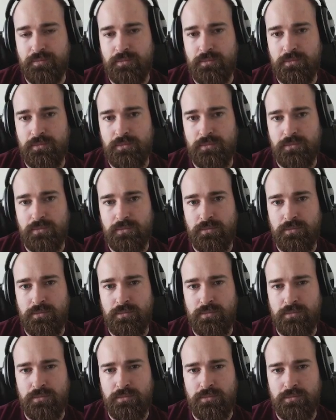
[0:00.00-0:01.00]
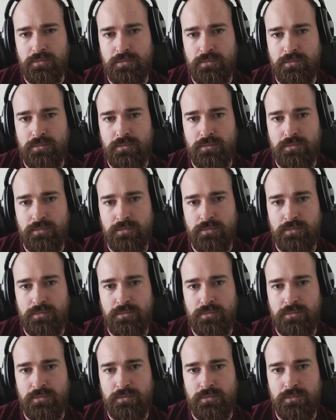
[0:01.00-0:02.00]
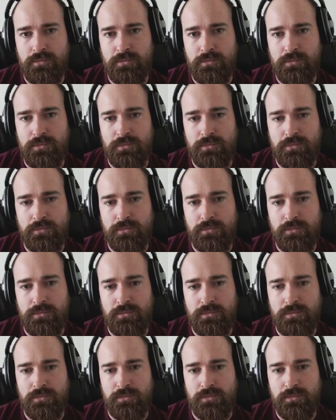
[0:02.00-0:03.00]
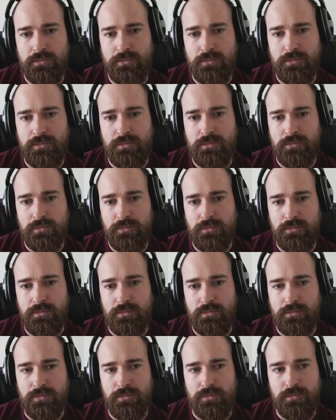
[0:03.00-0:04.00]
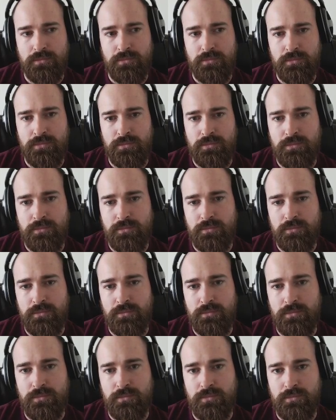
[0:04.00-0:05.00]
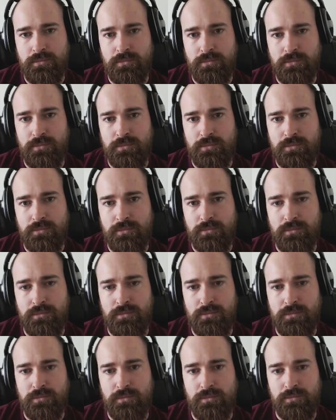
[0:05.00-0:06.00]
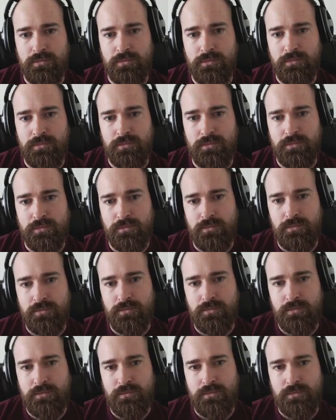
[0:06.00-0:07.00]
(silence)